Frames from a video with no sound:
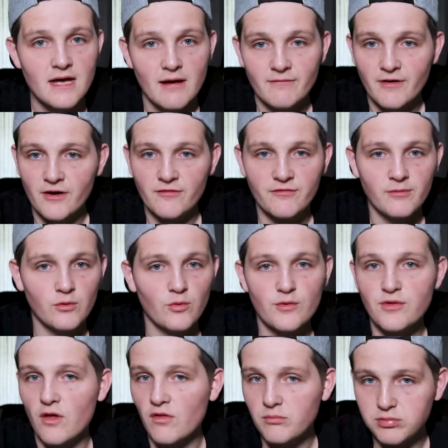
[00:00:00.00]
I'm very familiar
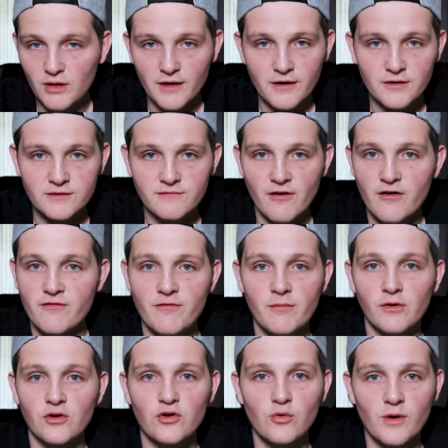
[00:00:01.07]
with all the players, very
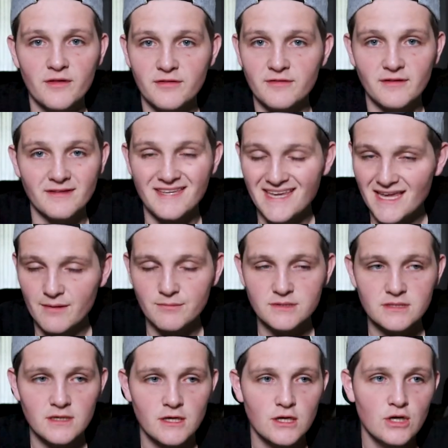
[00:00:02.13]
familiar with the
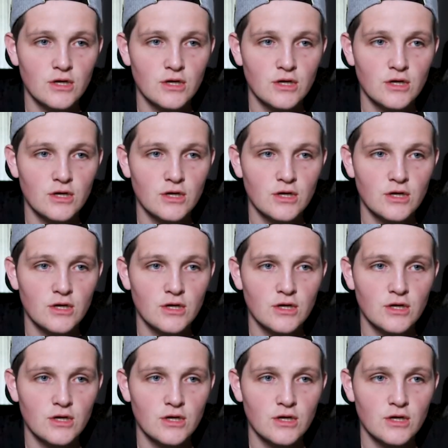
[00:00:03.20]
teams.